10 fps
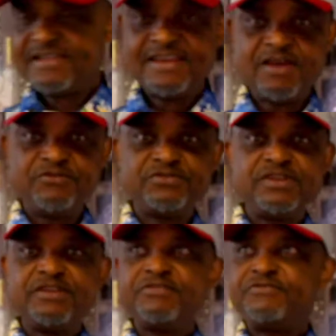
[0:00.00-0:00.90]
Now,
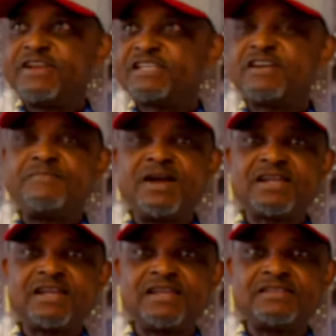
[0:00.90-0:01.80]
financial
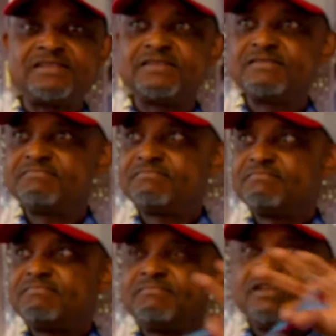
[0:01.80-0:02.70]
market
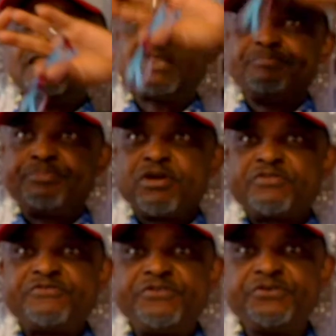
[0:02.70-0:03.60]
is a
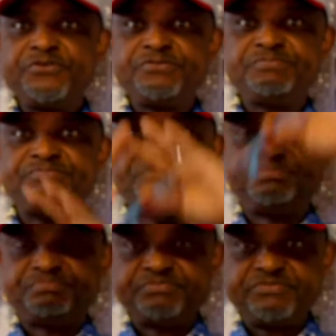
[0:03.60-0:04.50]
broad view,
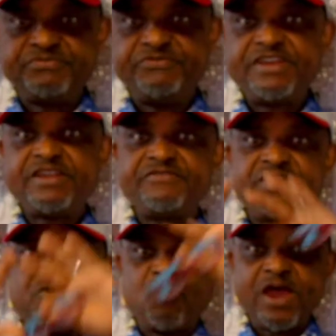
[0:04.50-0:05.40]
very,
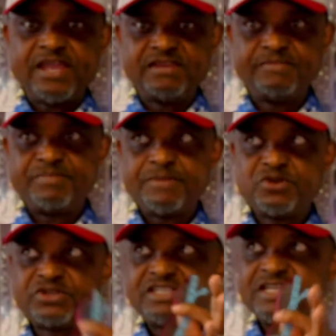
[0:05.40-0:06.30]
very wide, but I'm
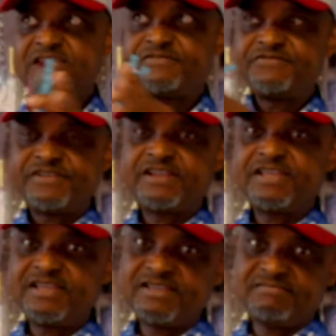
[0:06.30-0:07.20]
going to take it
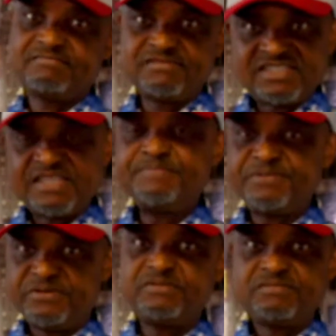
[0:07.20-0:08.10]
very
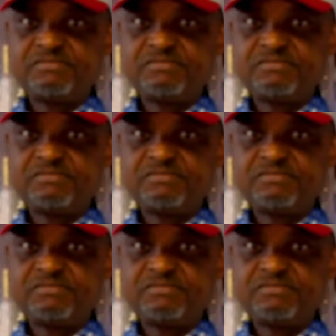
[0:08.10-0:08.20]
simple.